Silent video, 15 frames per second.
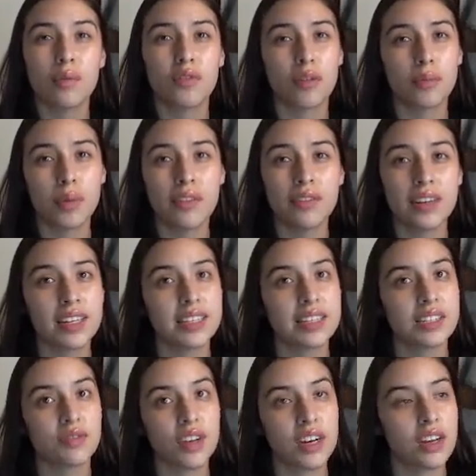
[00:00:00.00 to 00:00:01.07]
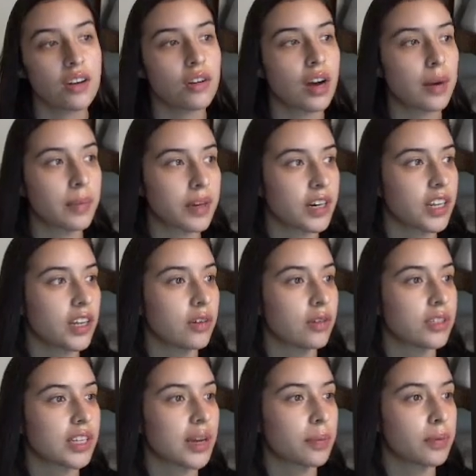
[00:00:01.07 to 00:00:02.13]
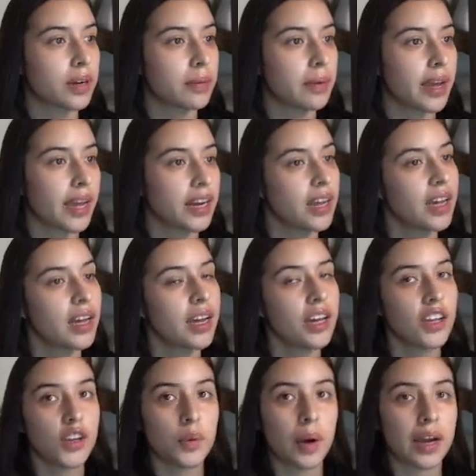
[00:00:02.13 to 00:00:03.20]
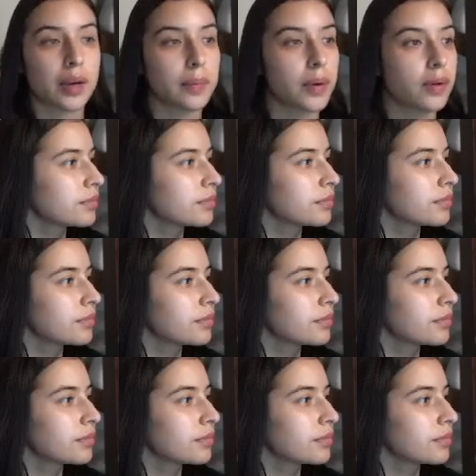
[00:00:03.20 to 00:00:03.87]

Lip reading: For brevity in this video, I'm going to use a pre-made UI component.